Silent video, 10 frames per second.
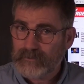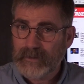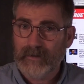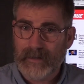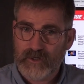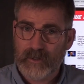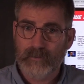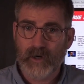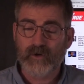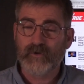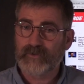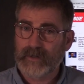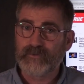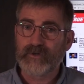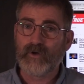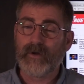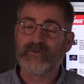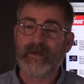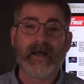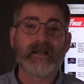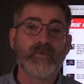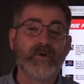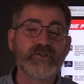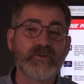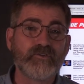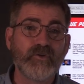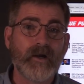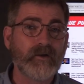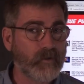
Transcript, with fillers: Well, Angela Merkel seems to know exactly what she's doing,